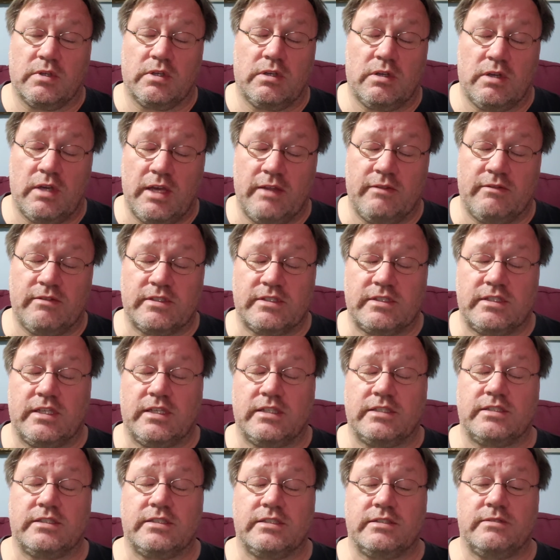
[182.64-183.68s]
going to have this
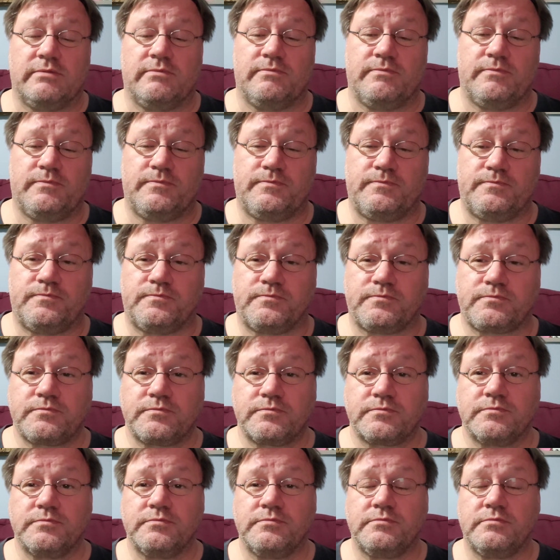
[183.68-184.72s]
tested.
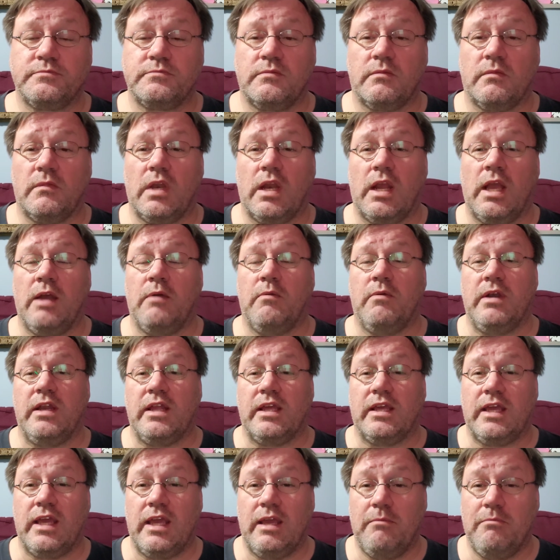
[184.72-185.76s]
And when he
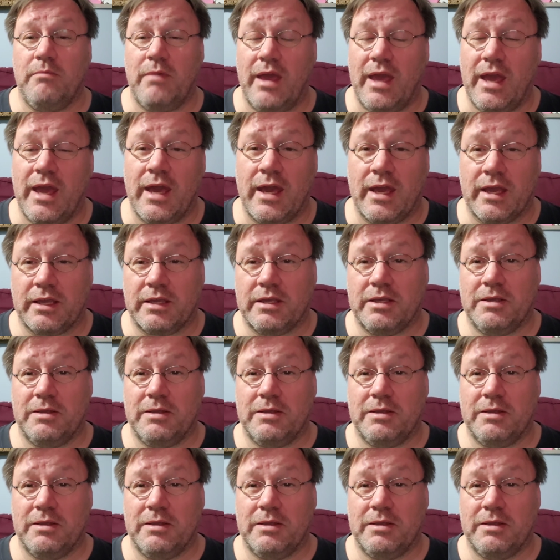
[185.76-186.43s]
came back,